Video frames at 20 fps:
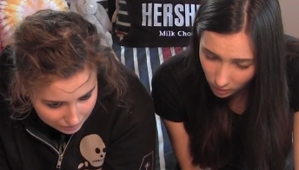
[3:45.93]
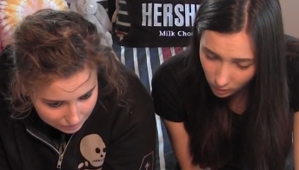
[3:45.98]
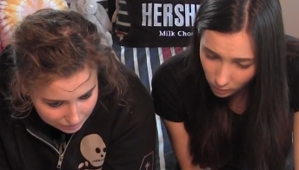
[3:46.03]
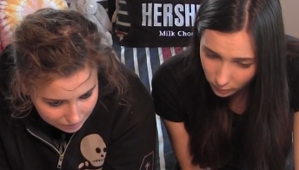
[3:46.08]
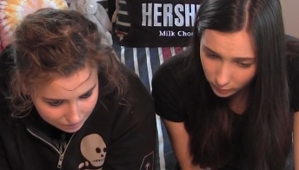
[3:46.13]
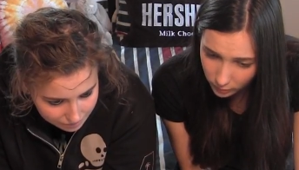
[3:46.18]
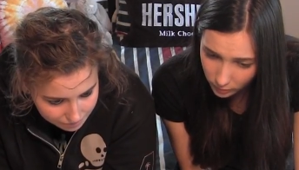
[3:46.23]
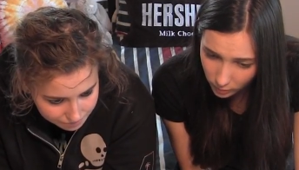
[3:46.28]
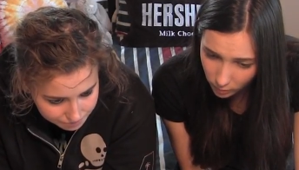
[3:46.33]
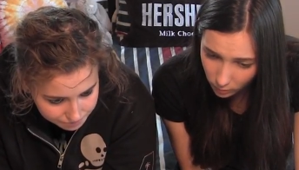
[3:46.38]

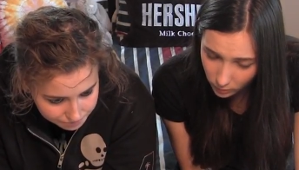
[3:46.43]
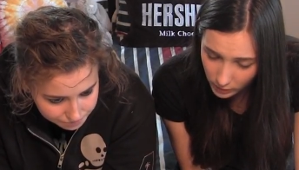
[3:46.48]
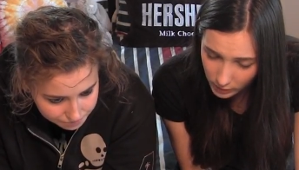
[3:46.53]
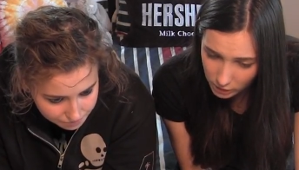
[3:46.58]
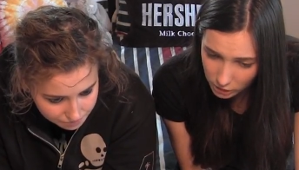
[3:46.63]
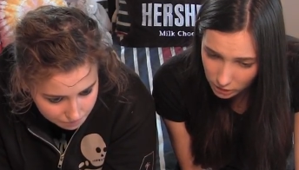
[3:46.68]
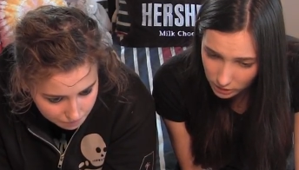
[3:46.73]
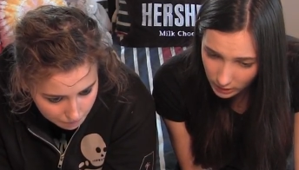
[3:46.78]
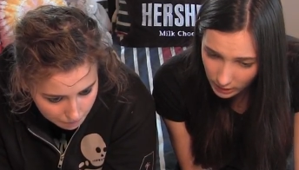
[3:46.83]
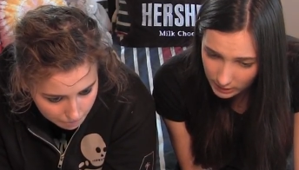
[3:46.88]
Speaker 1: oh, you know
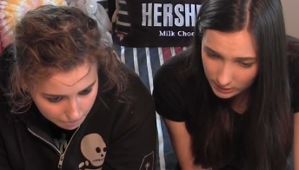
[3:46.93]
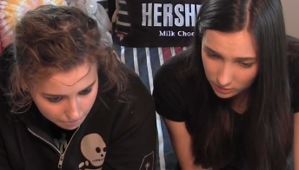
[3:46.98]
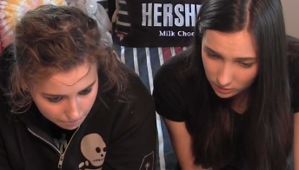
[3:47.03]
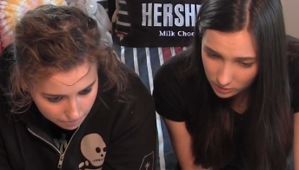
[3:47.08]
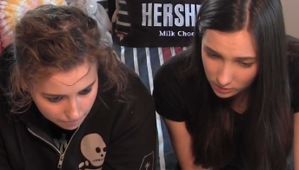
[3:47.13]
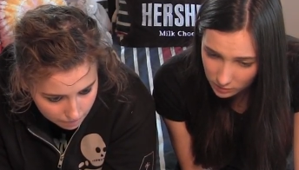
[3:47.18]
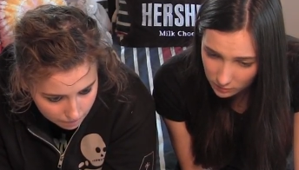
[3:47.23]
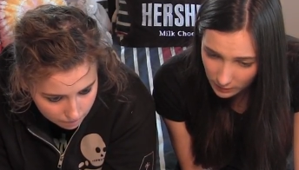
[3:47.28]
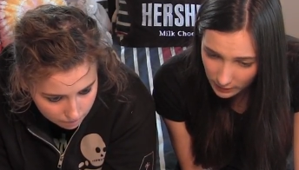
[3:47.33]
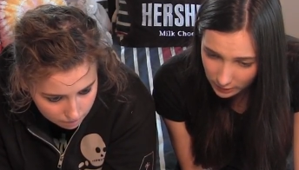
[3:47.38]
what? She
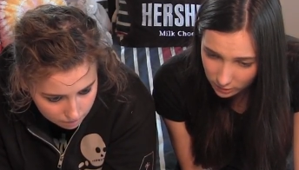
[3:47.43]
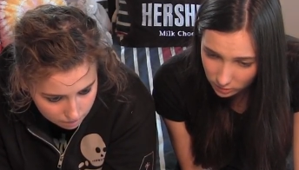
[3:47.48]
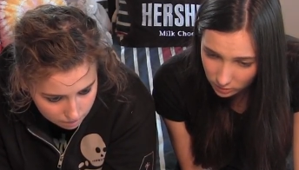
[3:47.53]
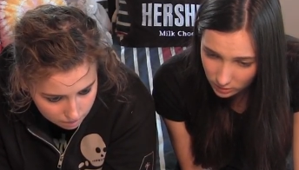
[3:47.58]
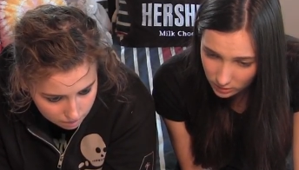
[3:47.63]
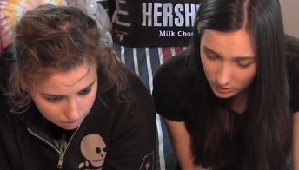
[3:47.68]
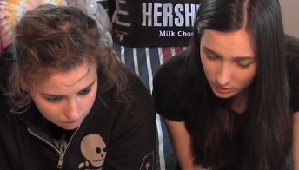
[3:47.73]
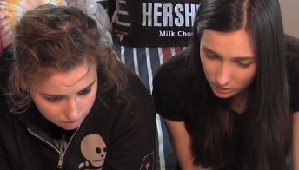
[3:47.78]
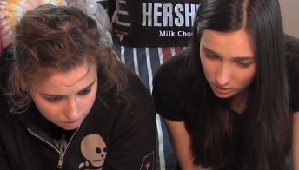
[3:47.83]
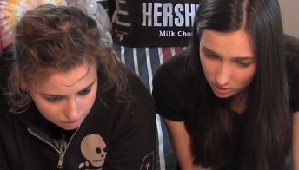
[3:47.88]
lies on this
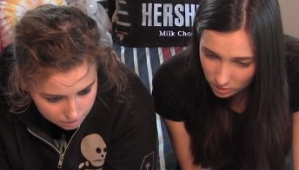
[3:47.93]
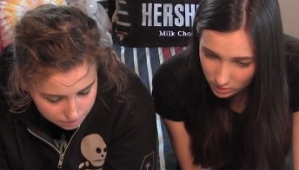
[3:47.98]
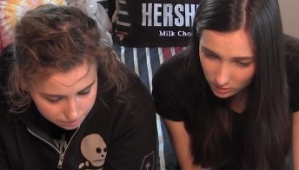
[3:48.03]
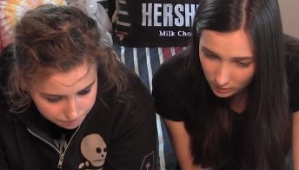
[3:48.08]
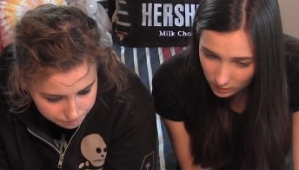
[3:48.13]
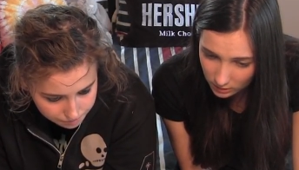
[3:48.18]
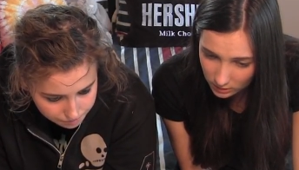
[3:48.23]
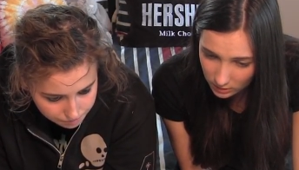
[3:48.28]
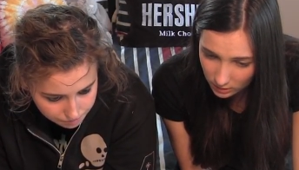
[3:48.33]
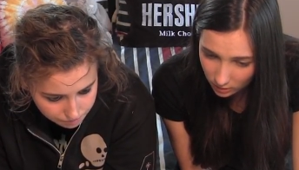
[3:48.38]
mattress and
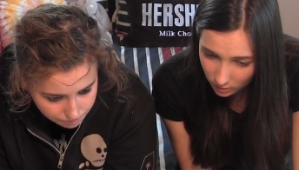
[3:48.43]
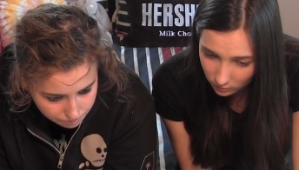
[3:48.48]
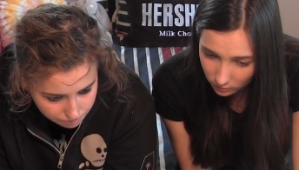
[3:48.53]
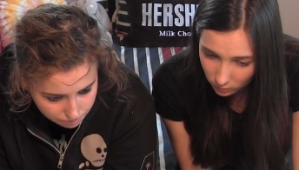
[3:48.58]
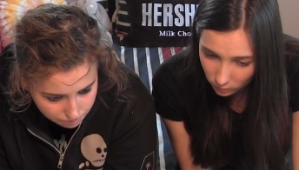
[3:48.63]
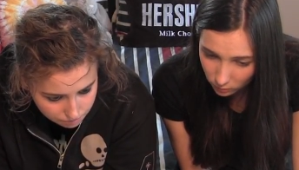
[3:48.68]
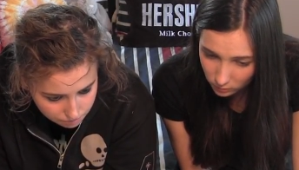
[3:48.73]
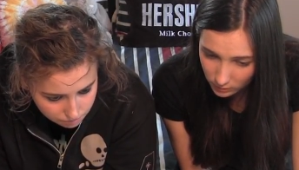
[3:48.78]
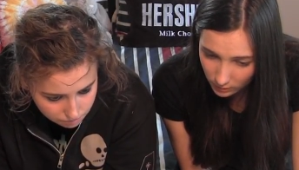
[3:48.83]
just like is there for the